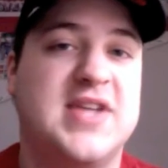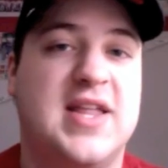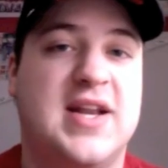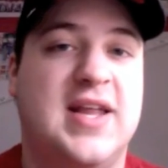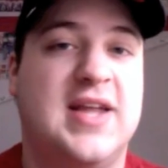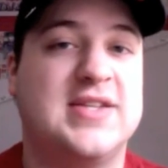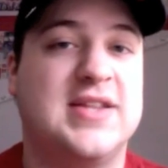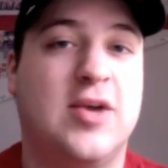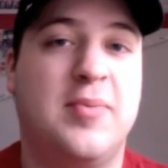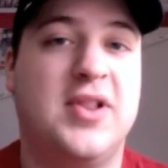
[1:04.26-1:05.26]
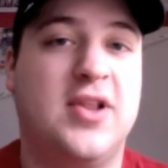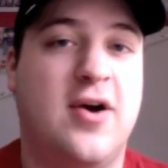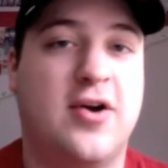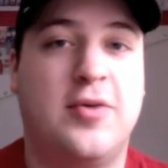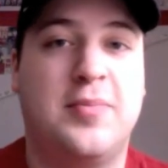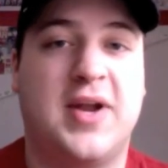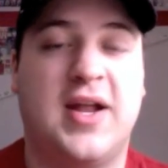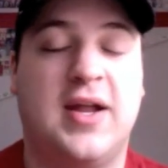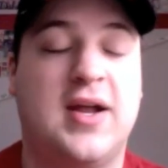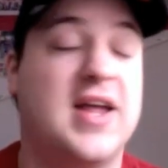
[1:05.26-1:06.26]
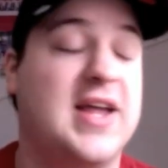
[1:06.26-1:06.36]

that it takes a little bit longer, but I